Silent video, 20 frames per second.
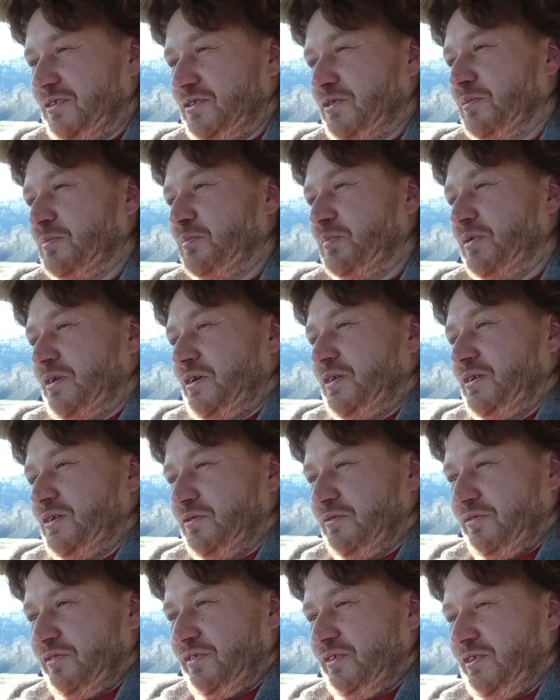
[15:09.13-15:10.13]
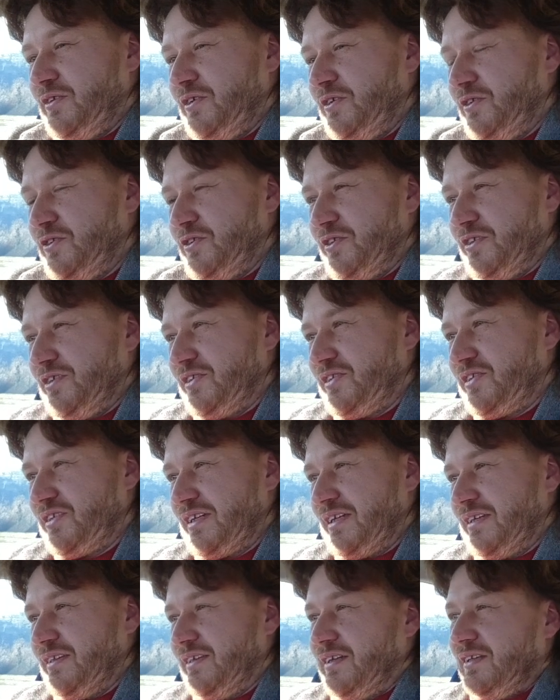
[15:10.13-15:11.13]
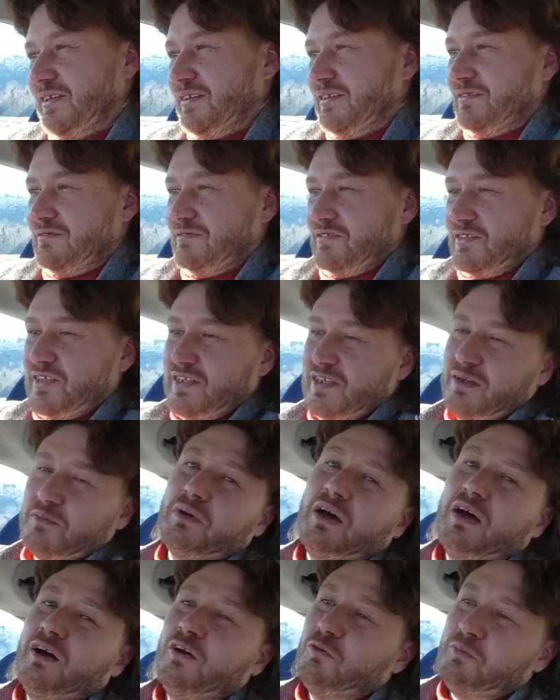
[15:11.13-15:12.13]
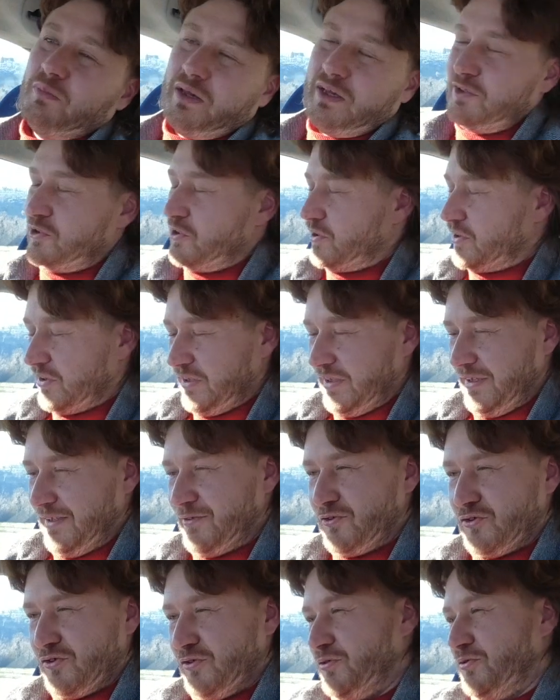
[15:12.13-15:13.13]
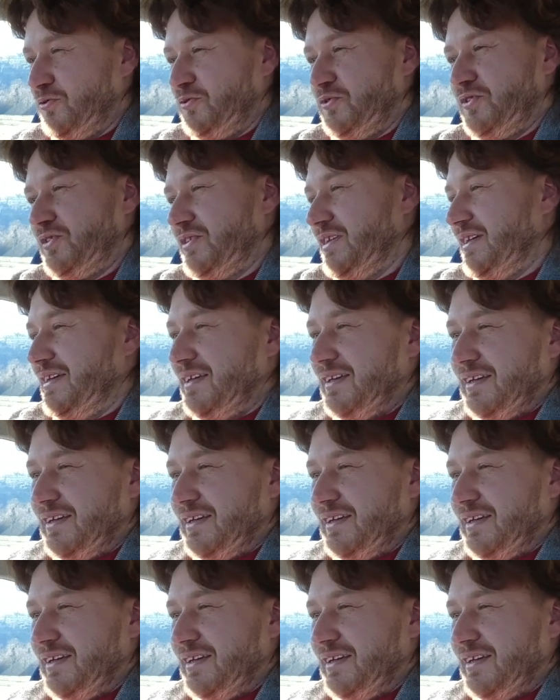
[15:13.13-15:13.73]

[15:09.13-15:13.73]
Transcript: top part of the digits, and then somehow magically it shows